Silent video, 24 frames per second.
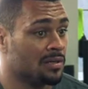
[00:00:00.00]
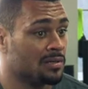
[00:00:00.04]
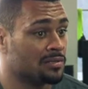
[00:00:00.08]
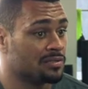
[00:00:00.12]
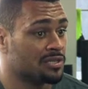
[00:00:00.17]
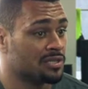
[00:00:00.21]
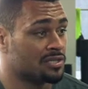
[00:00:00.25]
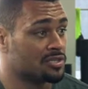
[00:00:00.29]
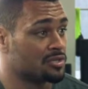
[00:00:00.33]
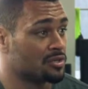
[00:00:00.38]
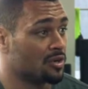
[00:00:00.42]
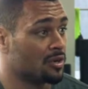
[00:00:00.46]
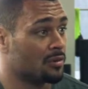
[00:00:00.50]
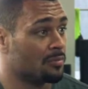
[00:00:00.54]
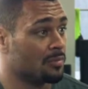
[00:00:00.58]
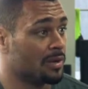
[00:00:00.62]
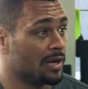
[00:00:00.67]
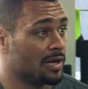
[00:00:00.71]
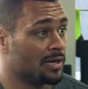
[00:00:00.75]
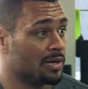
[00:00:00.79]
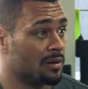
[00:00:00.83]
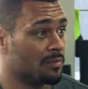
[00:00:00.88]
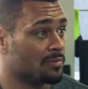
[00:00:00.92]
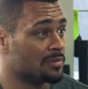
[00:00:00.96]
just show them
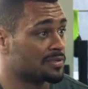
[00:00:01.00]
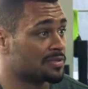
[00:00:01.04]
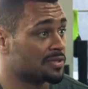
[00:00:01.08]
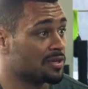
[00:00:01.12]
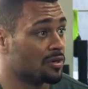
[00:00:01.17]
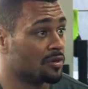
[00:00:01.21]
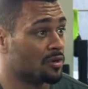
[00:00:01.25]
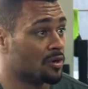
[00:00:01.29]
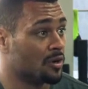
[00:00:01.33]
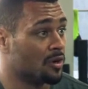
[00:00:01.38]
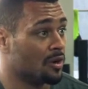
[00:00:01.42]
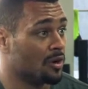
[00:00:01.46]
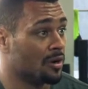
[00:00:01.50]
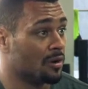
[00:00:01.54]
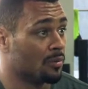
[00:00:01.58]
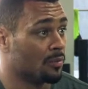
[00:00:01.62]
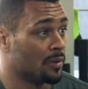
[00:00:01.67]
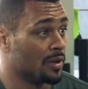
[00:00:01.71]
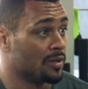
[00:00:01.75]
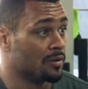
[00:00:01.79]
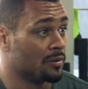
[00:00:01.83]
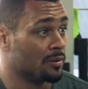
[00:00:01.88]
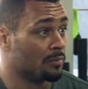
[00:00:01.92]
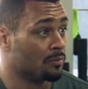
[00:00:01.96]
like I'm gonna still go hard
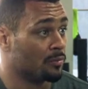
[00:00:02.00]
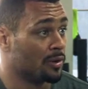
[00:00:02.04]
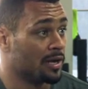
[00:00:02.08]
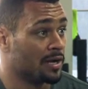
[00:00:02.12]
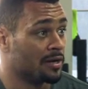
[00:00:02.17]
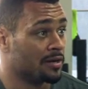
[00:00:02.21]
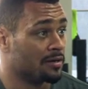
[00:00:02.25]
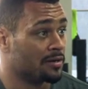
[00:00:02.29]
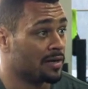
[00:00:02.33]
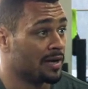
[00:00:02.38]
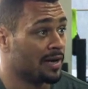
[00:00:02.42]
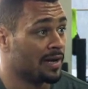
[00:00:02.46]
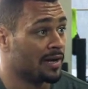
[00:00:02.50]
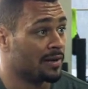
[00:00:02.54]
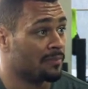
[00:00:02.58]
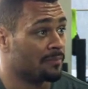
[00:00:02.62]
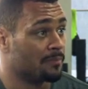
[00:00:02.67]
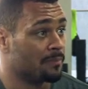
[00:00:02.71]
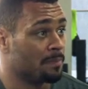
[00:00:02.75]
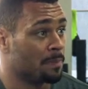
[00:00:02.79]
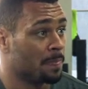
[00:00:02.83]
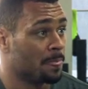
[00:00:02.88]
whether I'm ready or not.